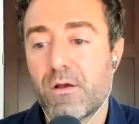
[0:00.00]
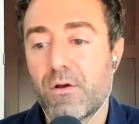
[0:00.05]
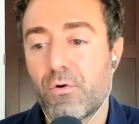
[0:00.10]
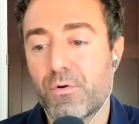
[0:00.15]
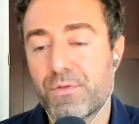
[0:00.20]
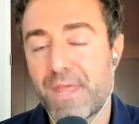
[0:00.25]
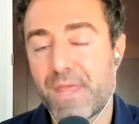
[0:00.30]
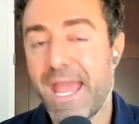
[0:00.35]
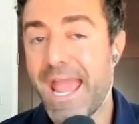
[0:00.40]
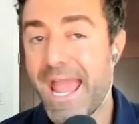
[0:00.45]

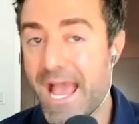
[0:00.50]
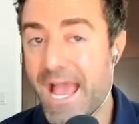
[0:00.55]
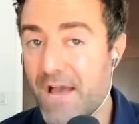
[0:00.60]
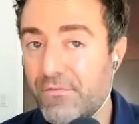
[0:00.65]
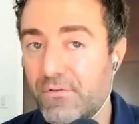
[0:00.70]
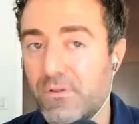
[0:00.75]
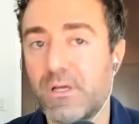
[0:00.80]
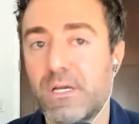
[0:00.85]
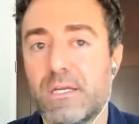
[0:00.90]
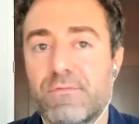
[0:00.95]
or the
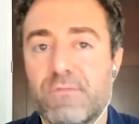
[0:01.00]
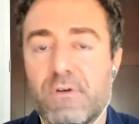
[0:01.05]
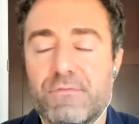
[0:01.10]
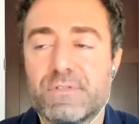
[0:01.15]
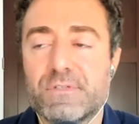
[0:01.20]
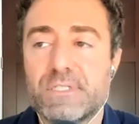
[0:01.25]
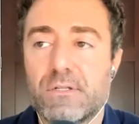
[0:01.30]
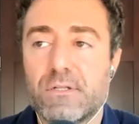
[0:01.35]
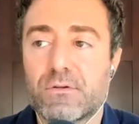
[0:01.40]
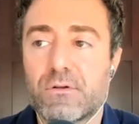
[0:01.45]
half-life of
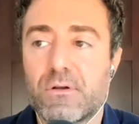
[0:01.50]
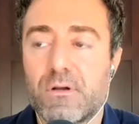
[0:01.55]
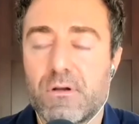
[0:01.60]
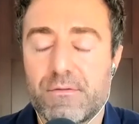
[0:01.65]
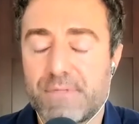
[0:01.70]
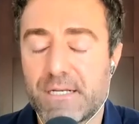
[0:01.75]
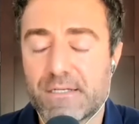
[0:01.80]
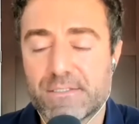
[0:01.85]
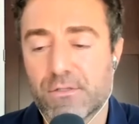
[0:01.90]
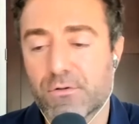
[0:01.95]
acetyl, uh,
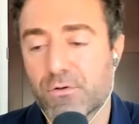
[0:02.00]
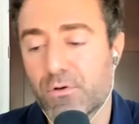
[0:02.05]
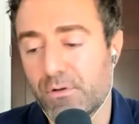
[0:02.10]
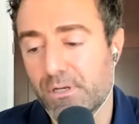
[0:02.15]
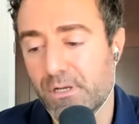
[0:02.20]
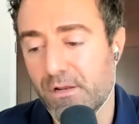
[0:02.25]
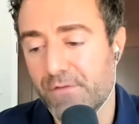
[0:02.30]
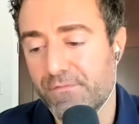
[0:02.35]
not acetylcholine,